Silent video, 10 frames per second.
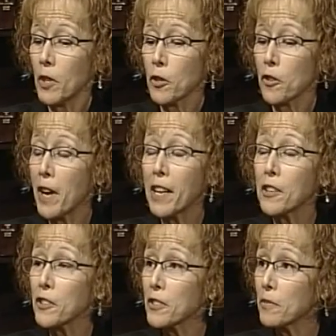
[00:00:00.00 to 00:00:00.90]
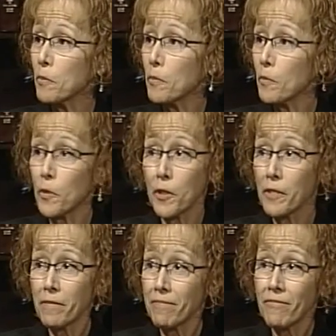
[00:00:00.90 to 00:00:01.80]
creditors
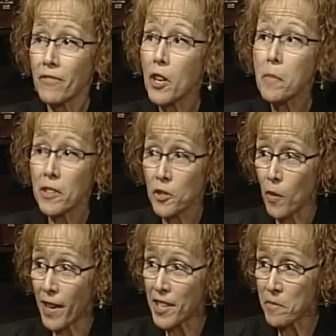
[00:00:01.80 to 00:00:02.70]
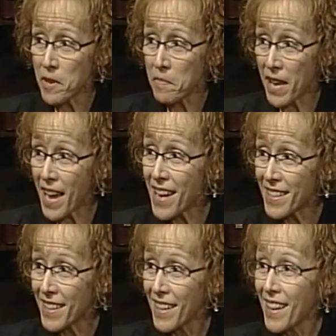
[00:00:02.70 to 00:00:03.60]
were very much wanting to be
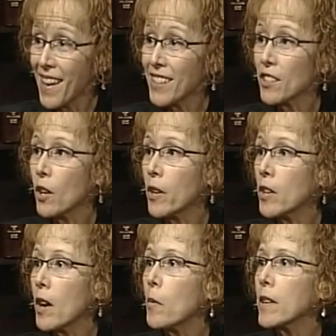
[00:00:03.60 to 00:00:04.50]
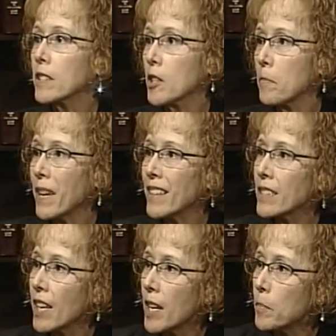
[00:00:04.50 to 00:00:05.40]
paid. So here I was at the
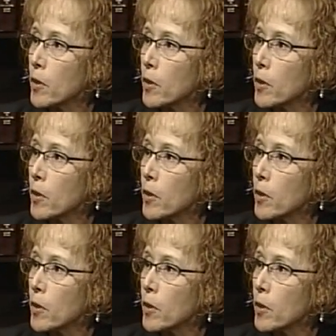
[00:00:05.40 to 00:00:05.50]
bedside